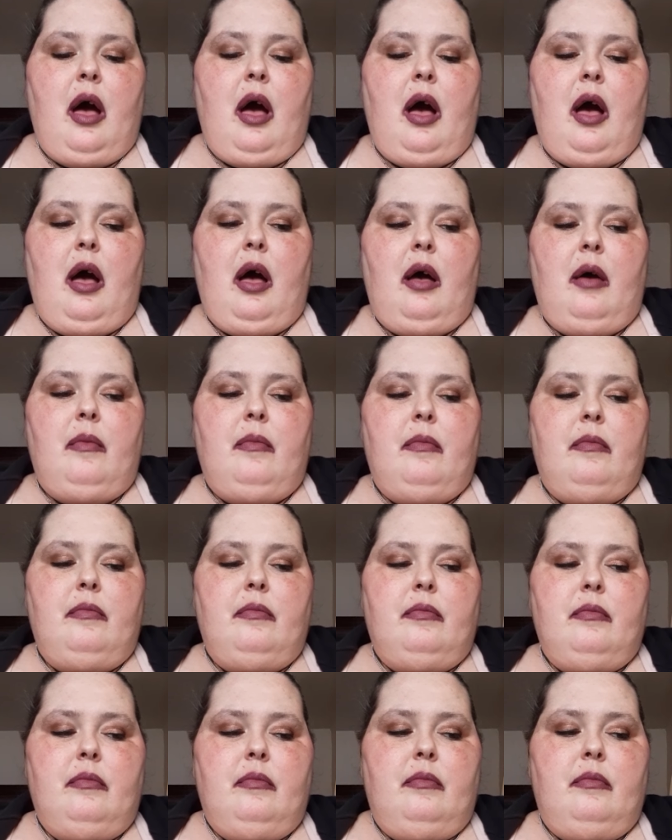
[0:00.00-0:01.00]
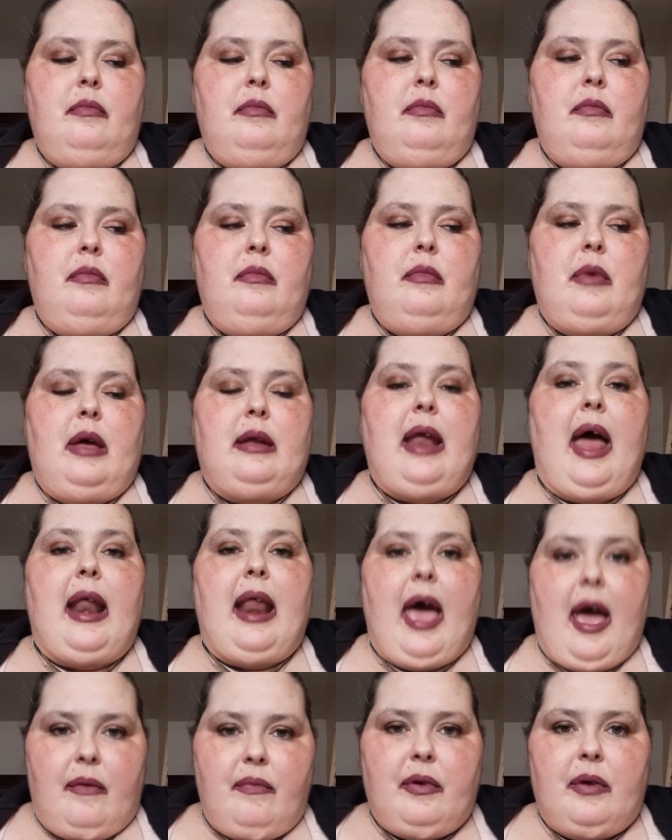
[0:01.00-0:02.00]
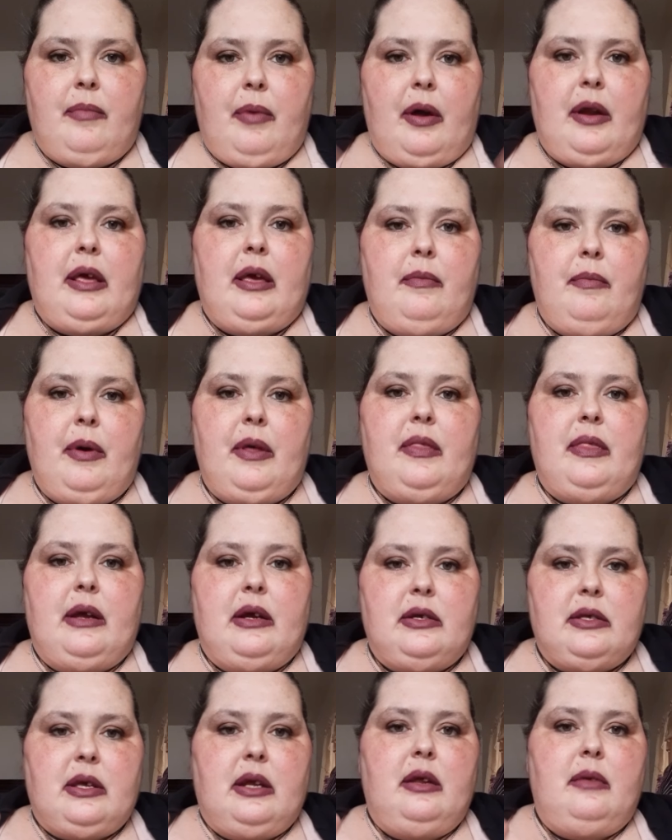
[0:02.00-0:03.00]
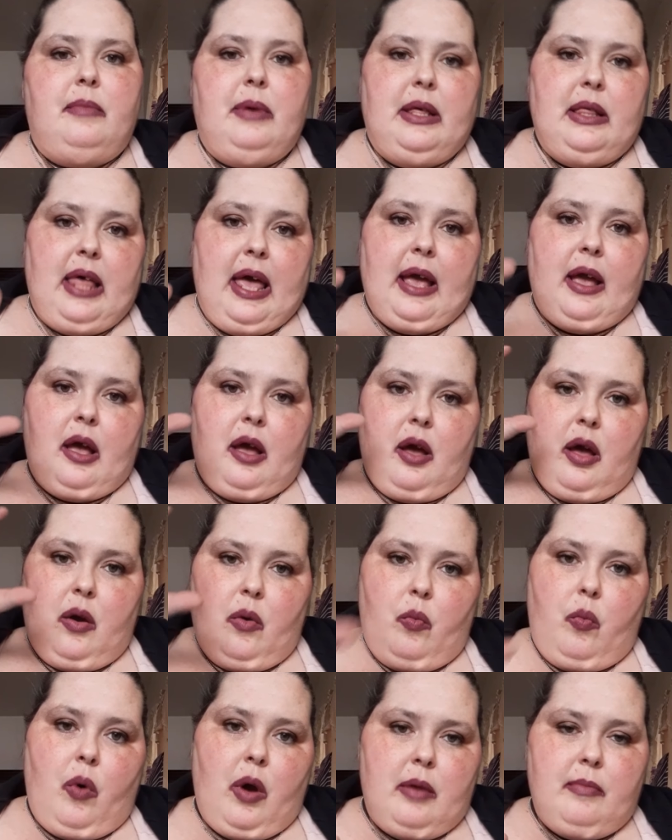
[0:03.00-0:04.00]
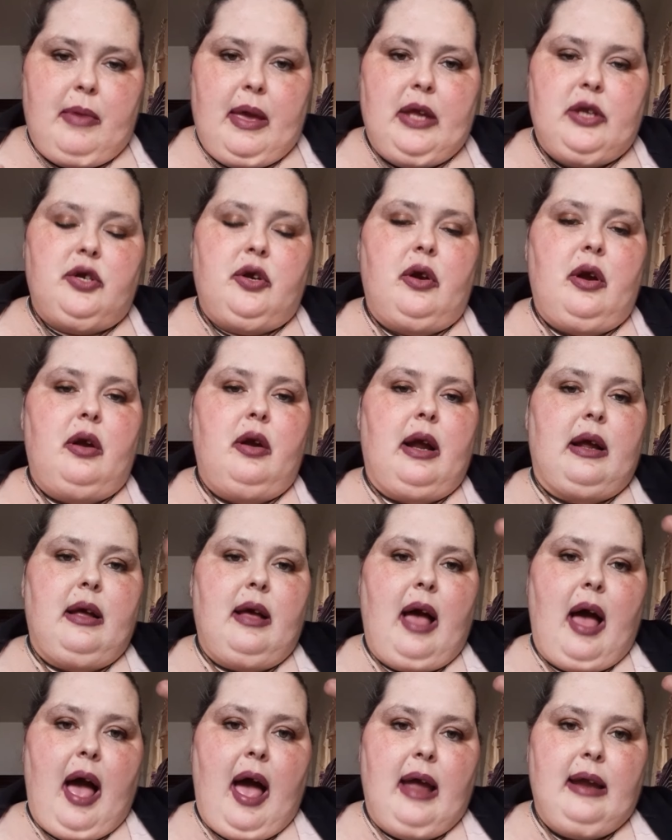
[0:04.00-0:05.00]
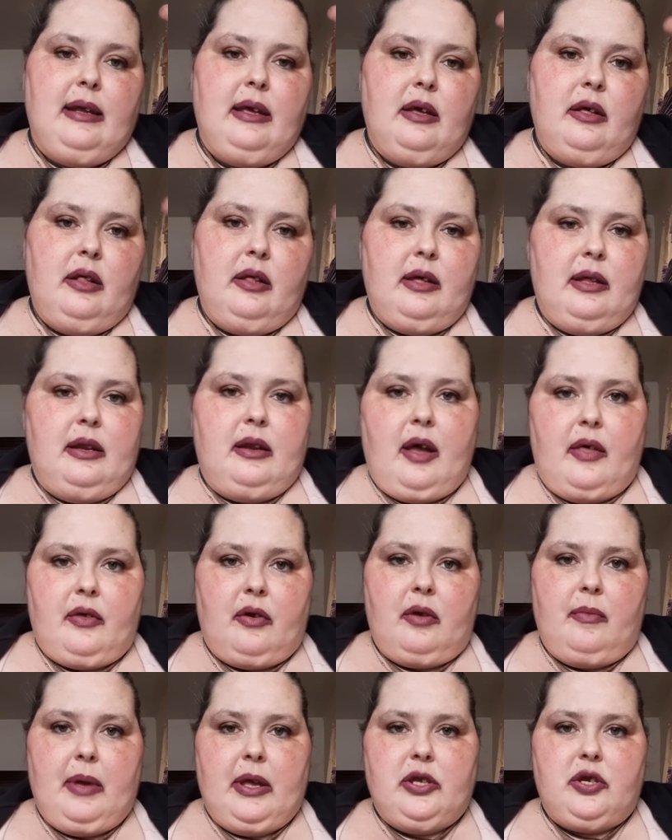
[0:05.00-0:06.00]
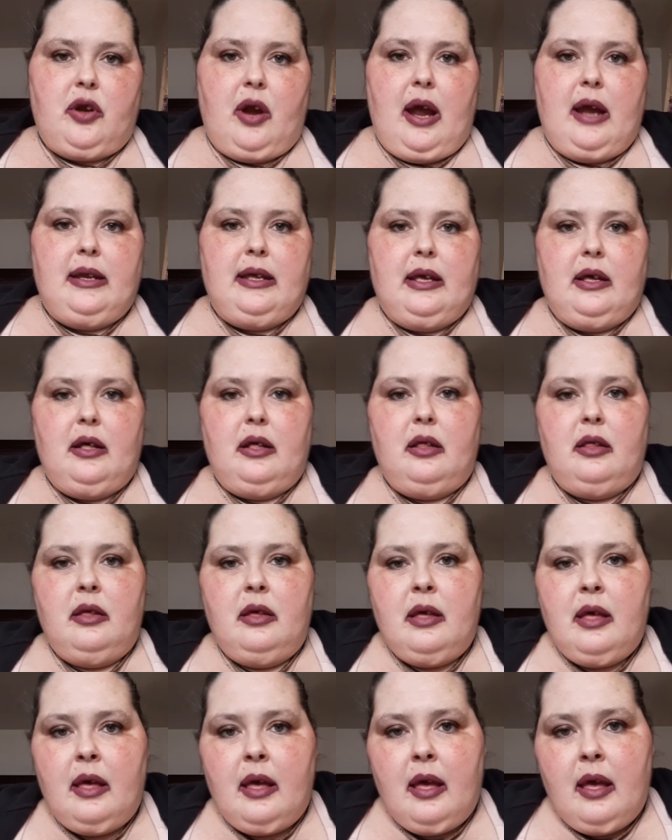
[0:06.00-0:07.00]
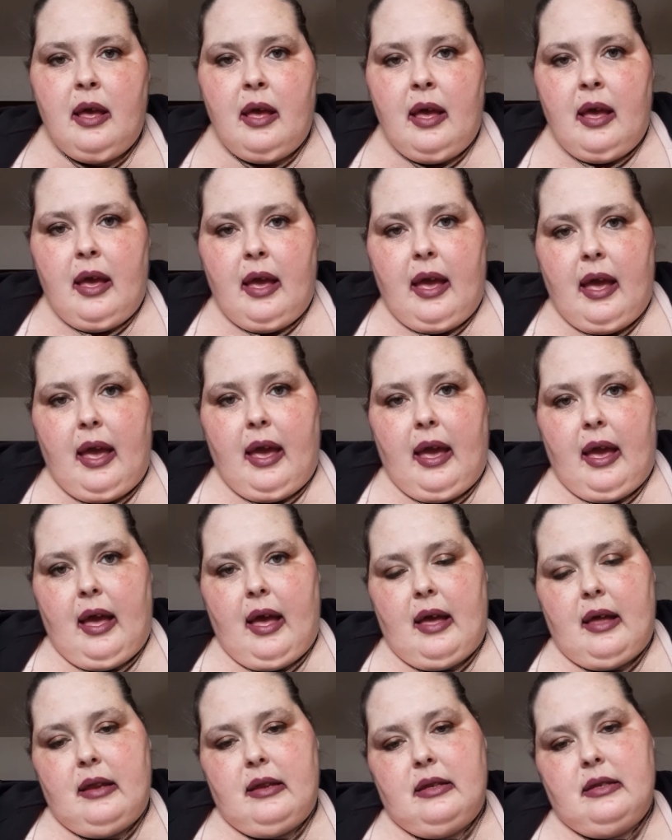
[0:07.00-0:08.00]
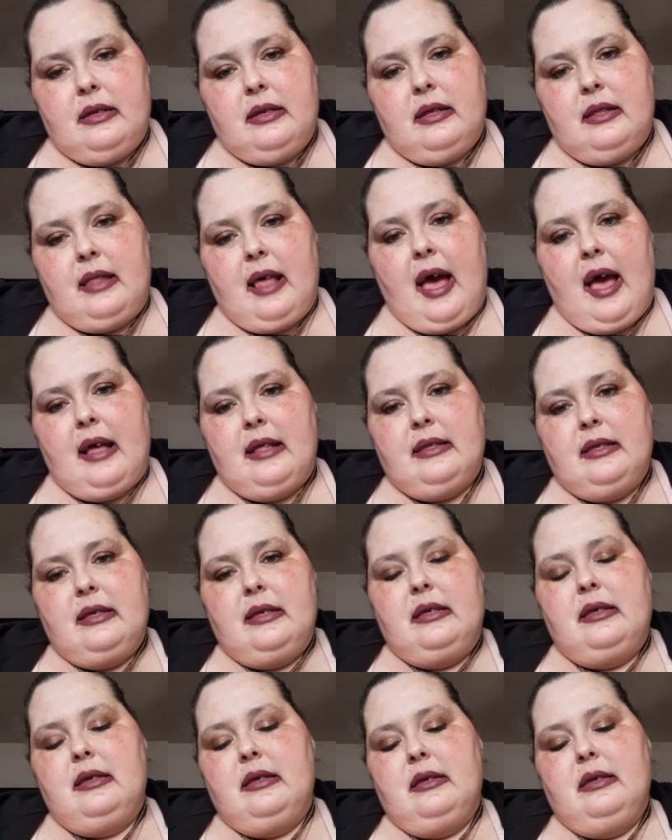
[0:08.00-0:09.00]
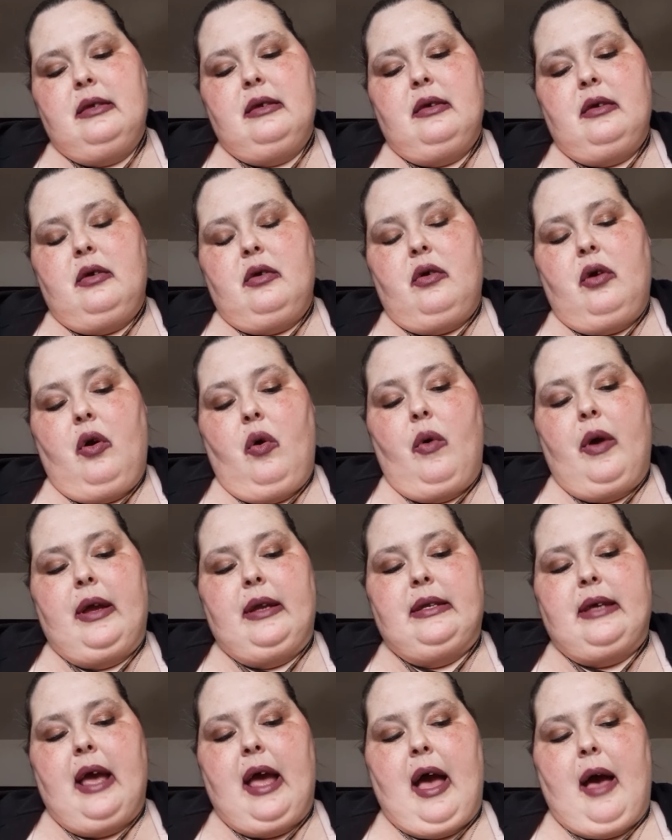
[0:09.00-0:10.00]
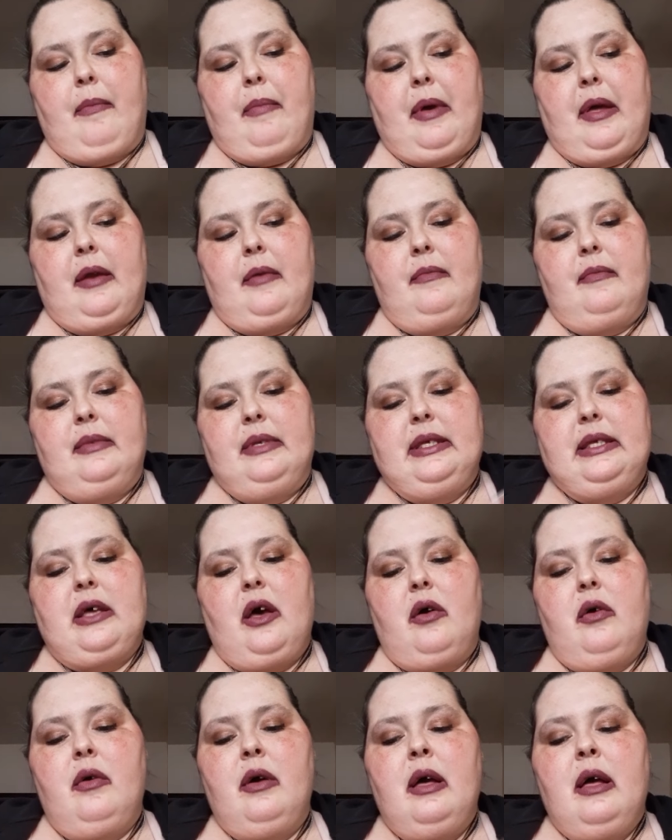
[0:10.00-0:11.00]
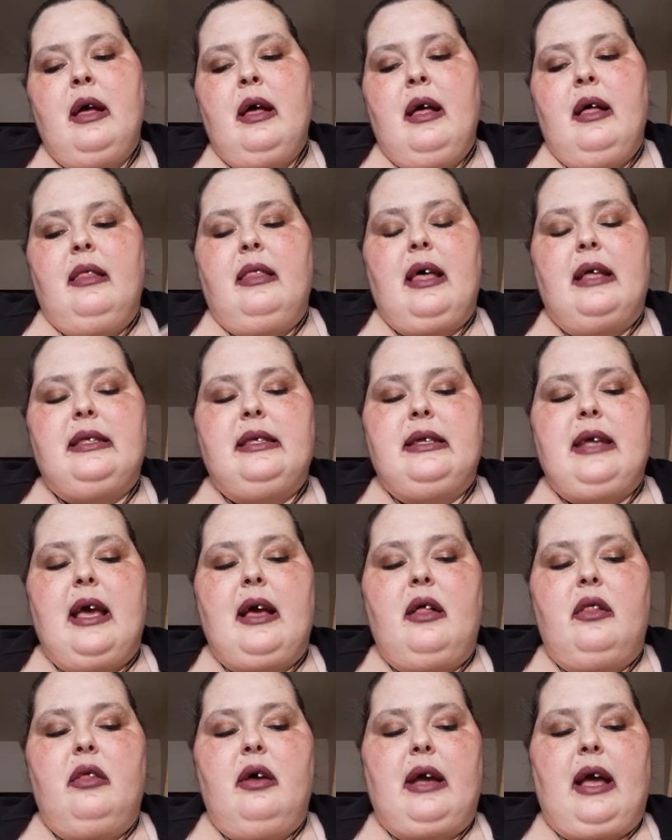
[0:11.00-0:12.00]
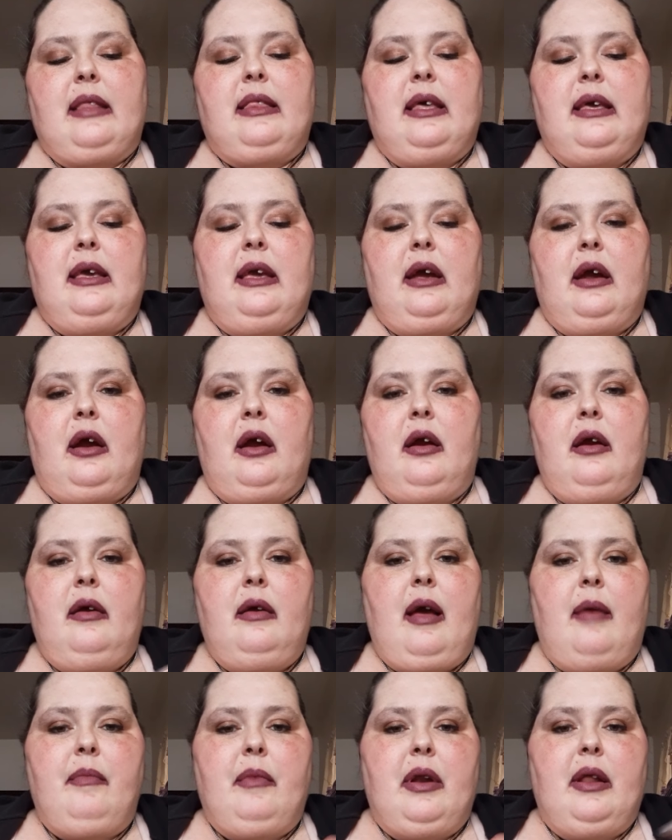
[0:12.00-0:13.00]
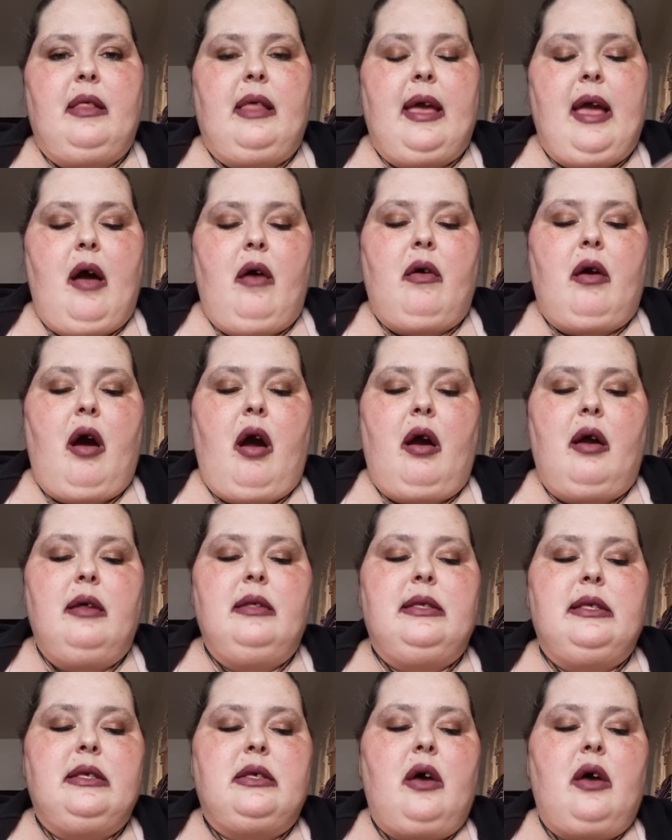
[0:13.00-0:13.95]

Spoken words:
Not everybody, but there's going to be like one major ideal and another major ideal, and that's going to happen. So let's take a look at the year. I'm going to lay out cards.